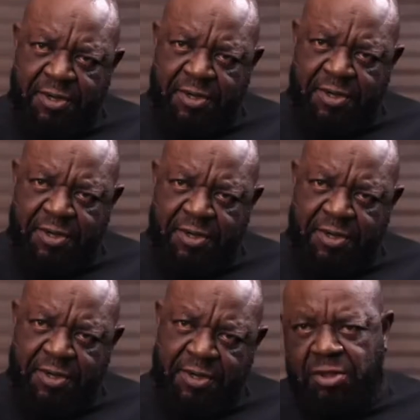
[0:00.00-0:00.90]

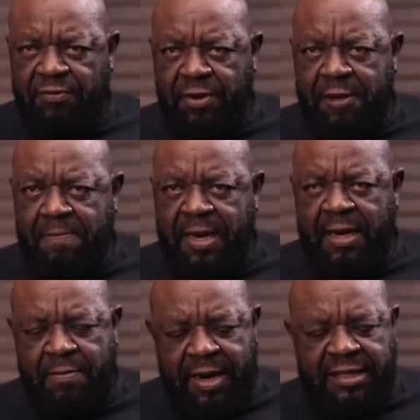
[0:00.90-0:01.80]
prescriptions for him,
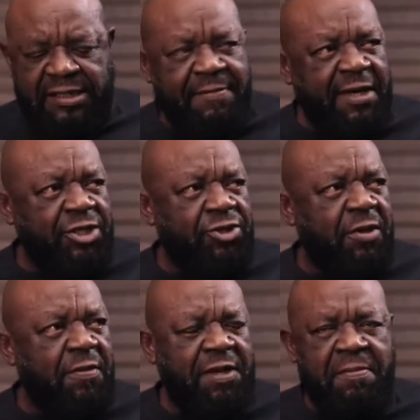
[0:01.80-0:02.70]
and my examination
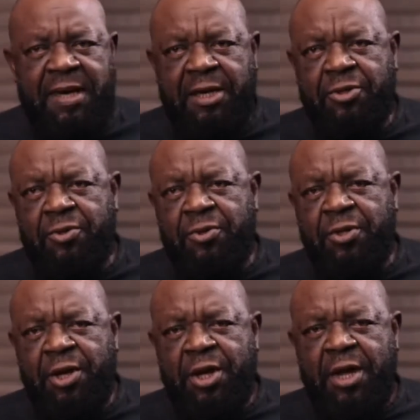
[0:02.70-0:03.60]
of the medical
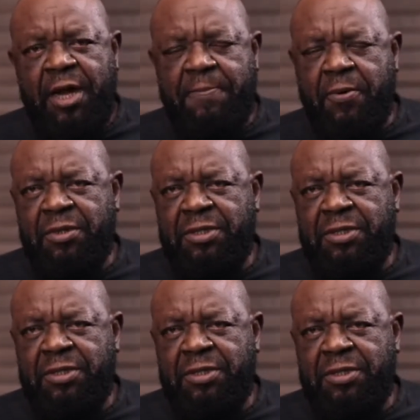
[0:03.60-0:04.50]
report
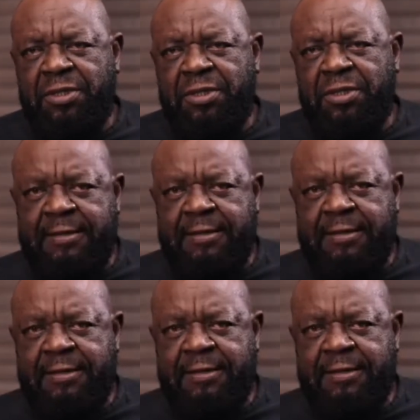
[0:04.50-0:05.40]
indicated
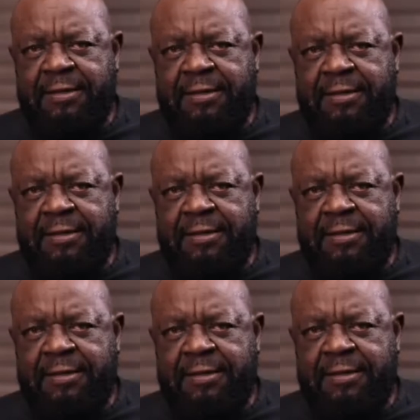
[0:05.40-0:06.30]
medications
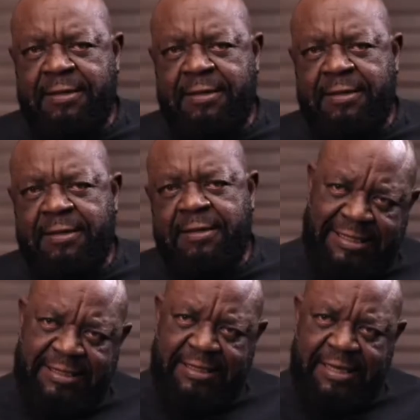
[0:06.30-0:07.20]
for
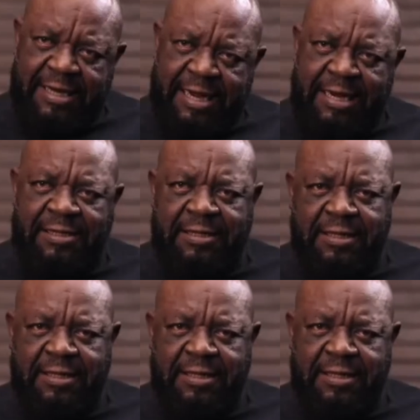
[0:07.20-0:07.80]
heart and